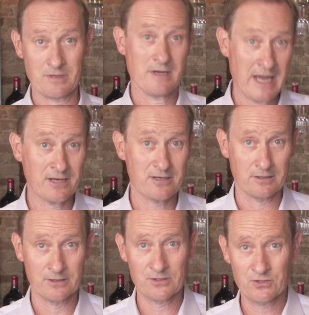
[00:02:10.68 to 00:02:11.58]

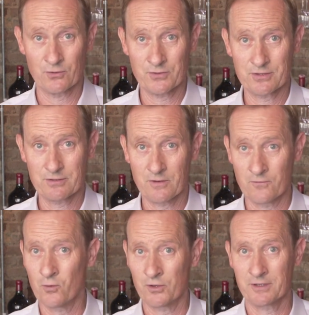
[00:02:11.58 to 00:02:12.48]
excellent source of
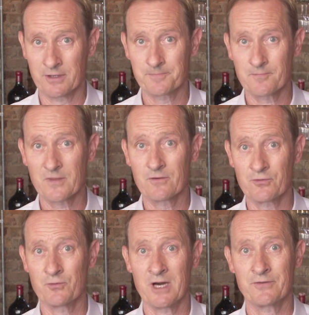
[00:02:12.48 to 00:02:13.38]
water
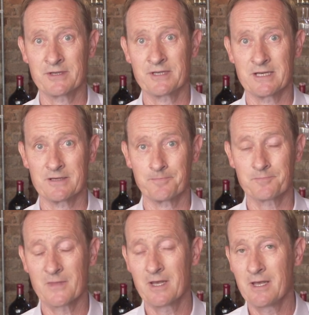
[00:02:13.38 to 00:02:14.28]
throughout the season.
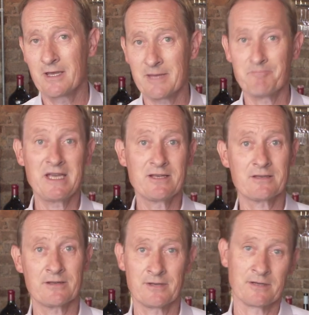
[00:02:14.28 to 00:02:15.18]
It means
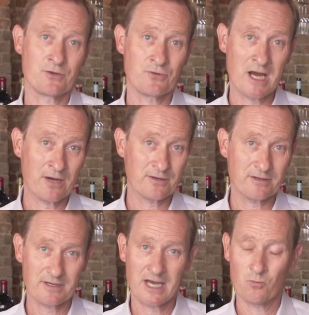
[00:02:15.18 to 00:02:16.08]
that drought
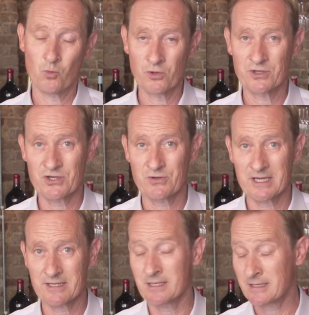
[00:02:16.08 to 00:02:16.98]
and water
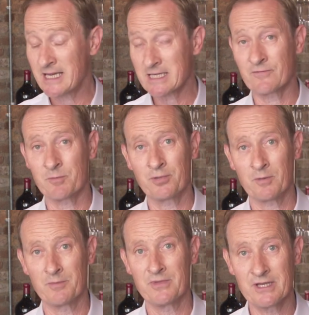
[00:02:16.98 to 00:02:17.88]
stress is less of a
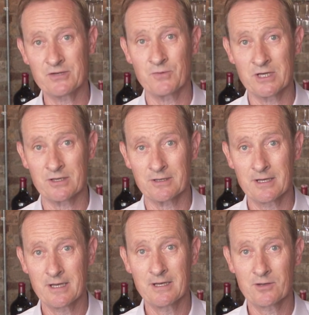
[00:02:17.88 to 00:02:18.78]
problem in this
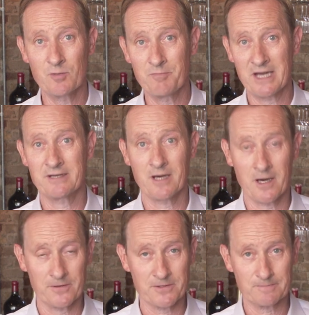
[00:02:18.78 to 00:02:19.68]
region compared to others.